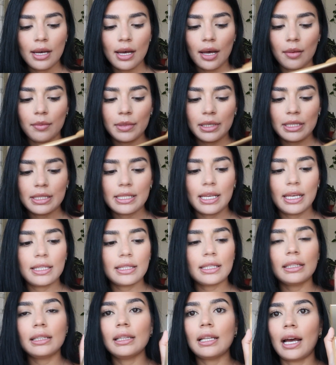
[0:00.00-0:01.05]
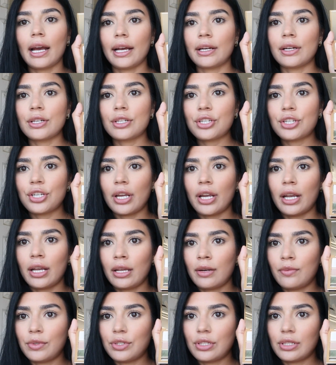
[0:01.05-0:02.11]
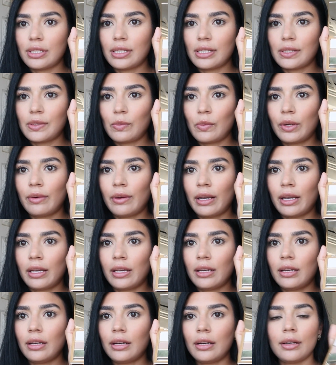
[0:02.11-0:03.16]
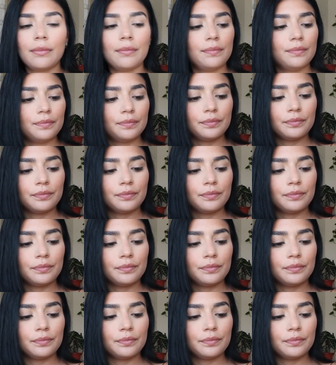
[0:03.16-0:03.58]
I'm going to take the lighter shade, which is this one right here.